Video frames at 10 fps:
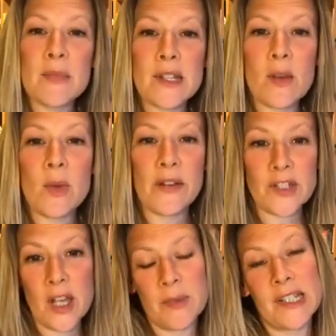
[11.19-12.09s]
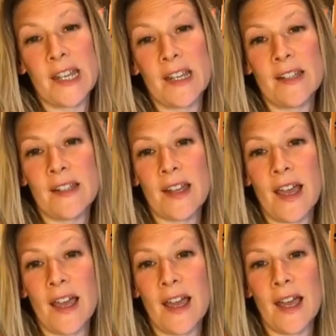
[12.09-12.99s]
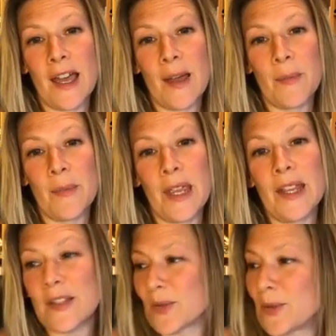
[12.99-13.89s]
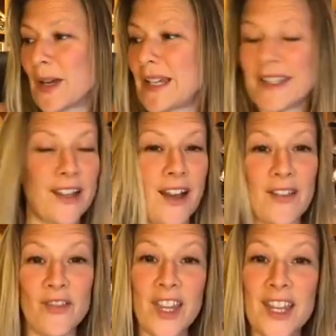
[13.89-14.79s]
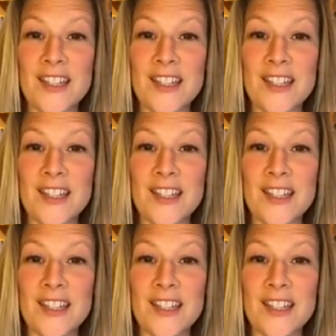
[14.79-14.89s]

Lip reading: So whatever time it is, it's always time for